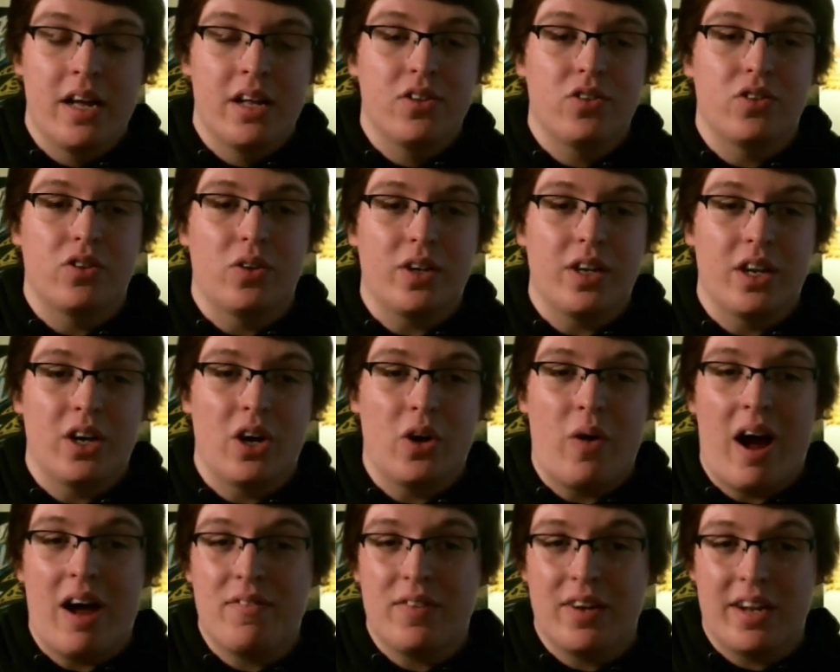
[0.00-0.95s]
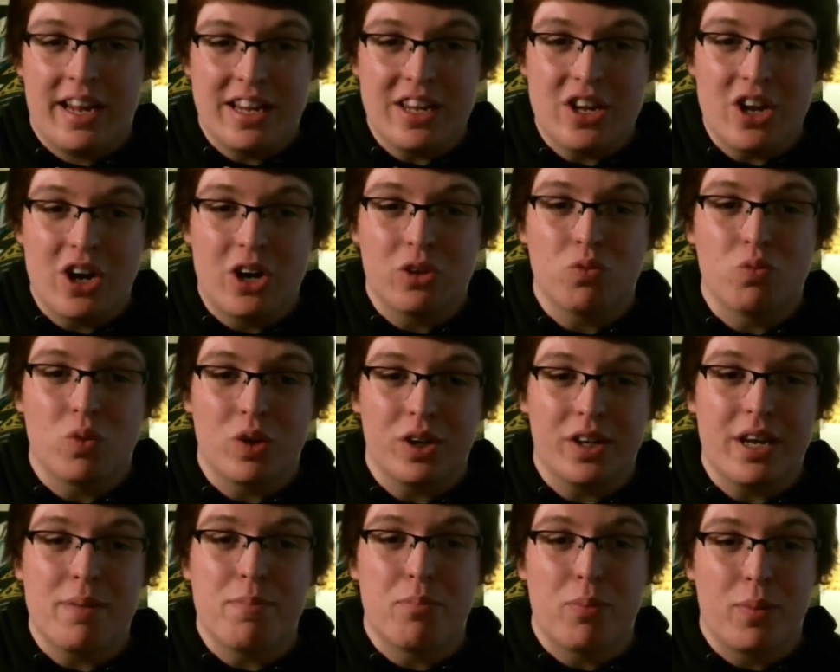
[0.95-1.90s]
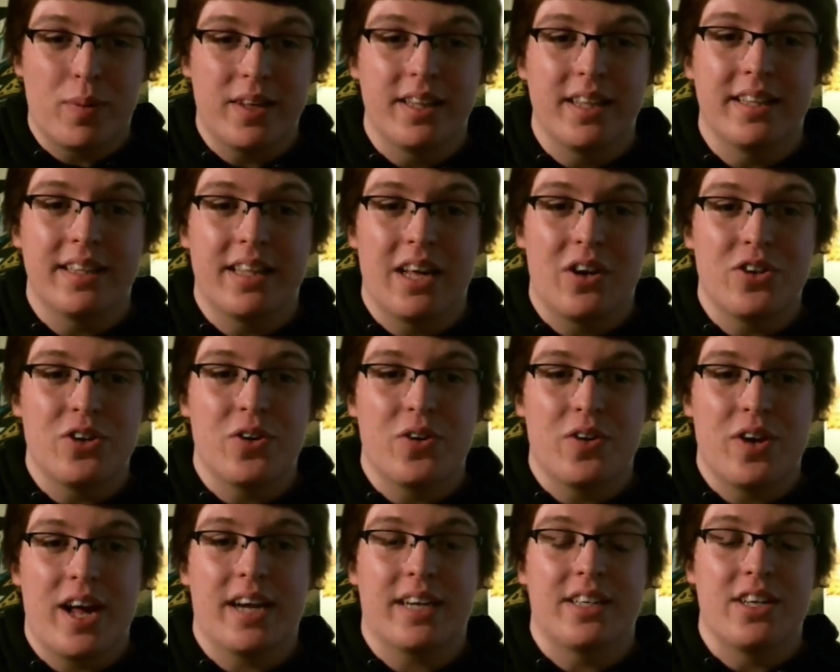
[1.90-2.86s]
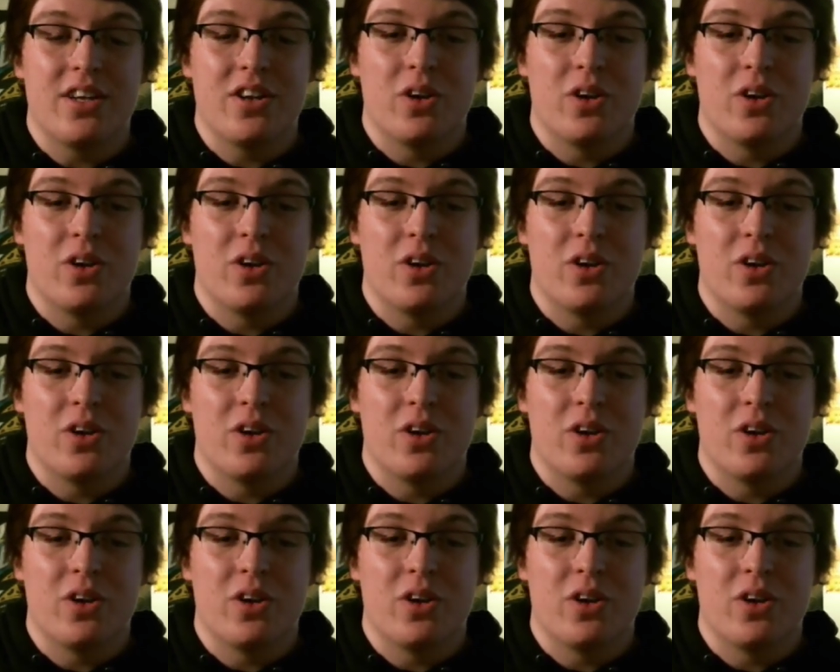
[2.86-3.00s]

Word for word: So, you know, having a young rookie breathing down your neck,